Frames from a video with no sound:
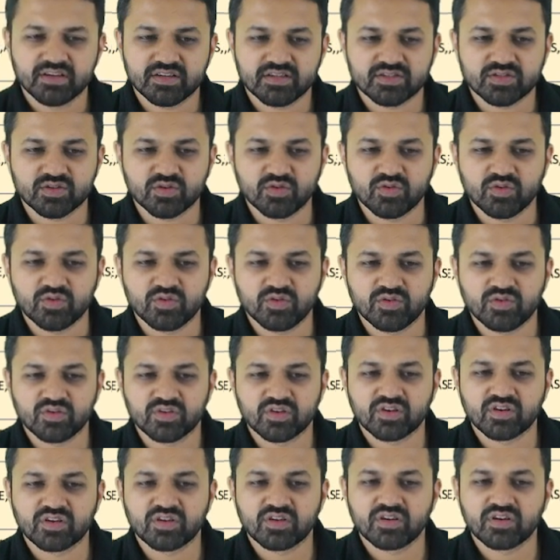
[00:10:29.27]

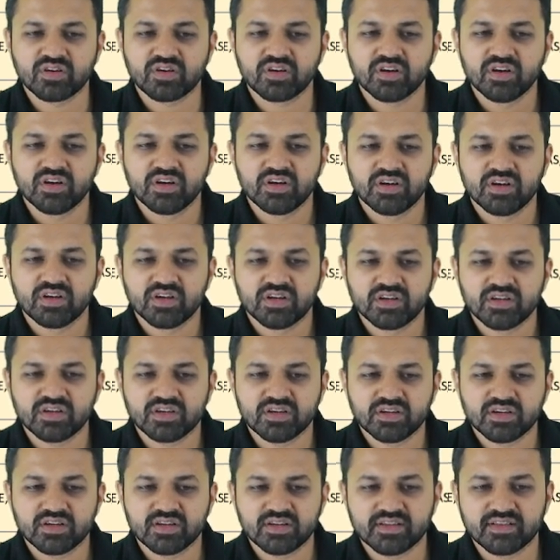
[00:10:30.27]
So
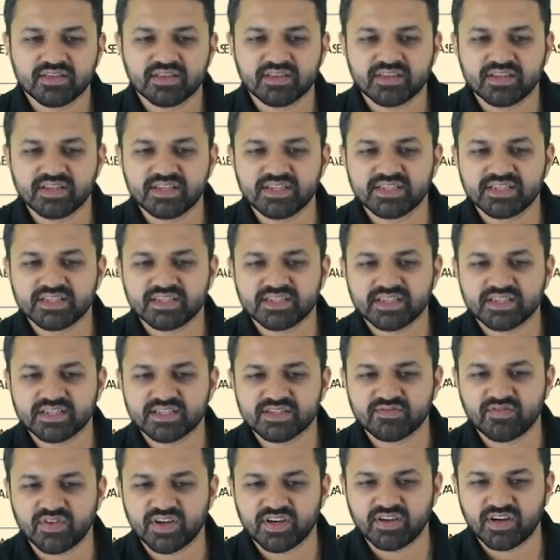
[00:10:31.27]
this
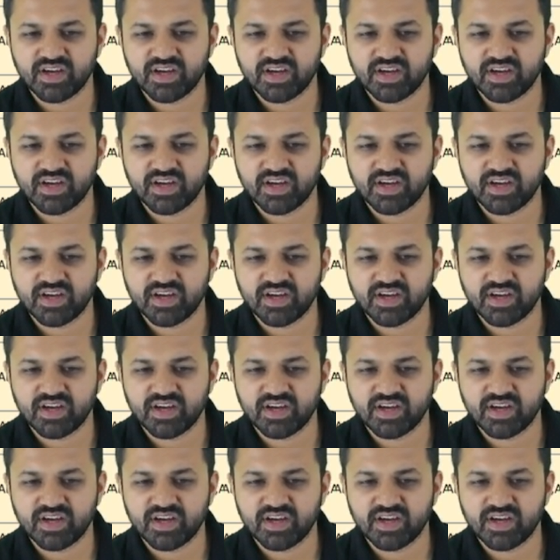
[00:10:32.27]
is one